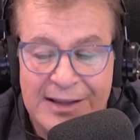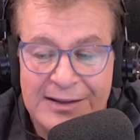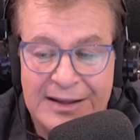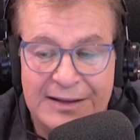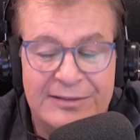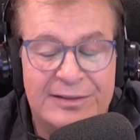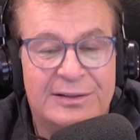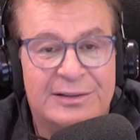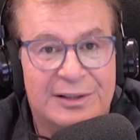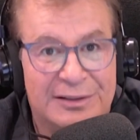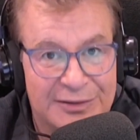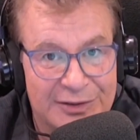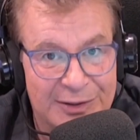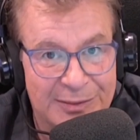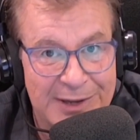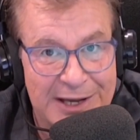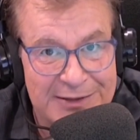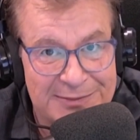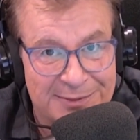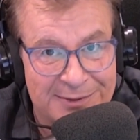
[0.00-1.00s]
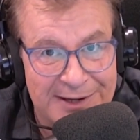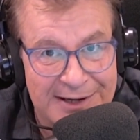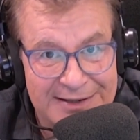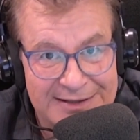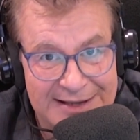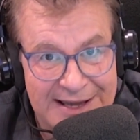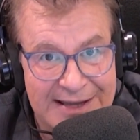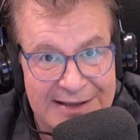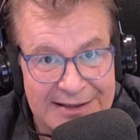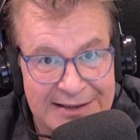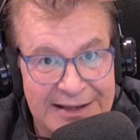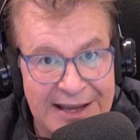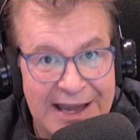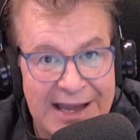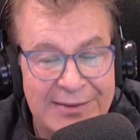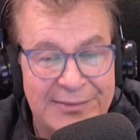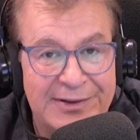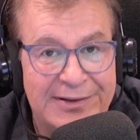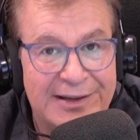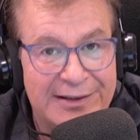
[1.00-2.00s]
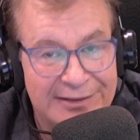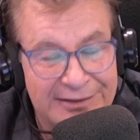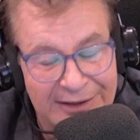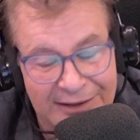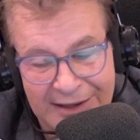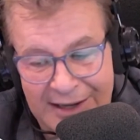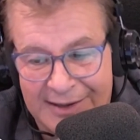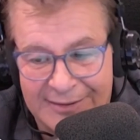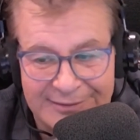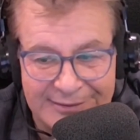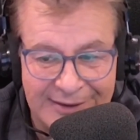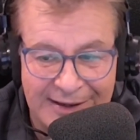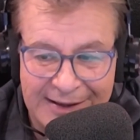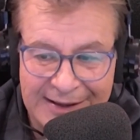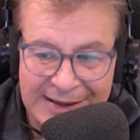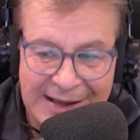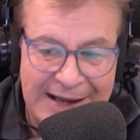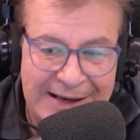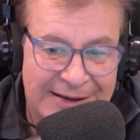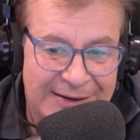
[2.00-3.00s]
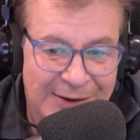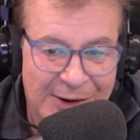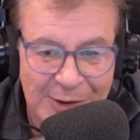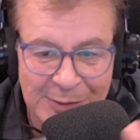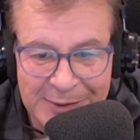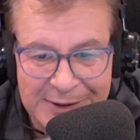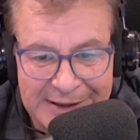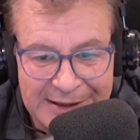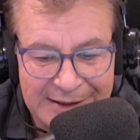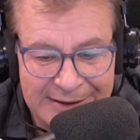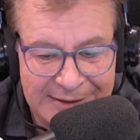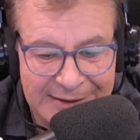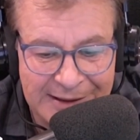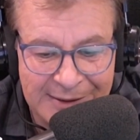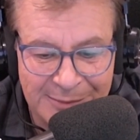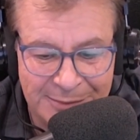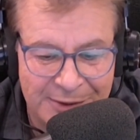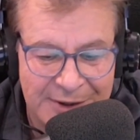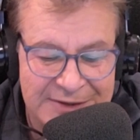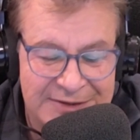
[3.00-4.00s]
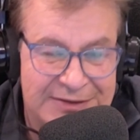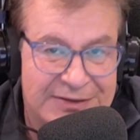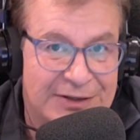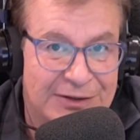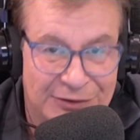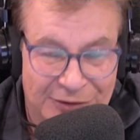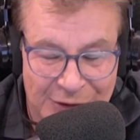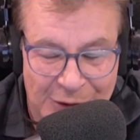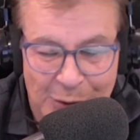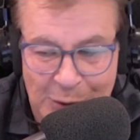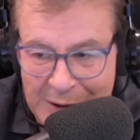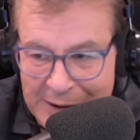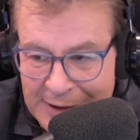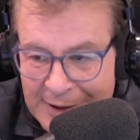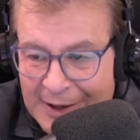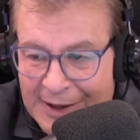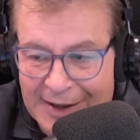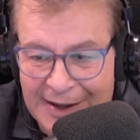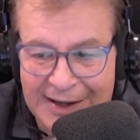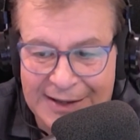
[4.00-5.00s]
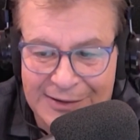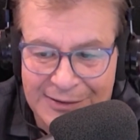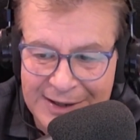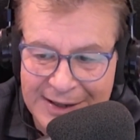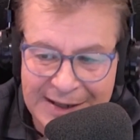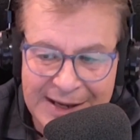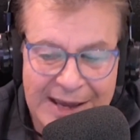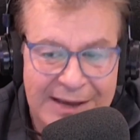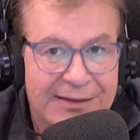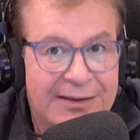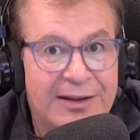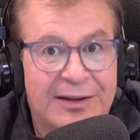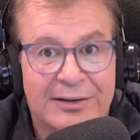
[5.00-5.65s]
They took their two best players out of the game, and then you got, like, Ananobi and Precious Achiuwa had great games.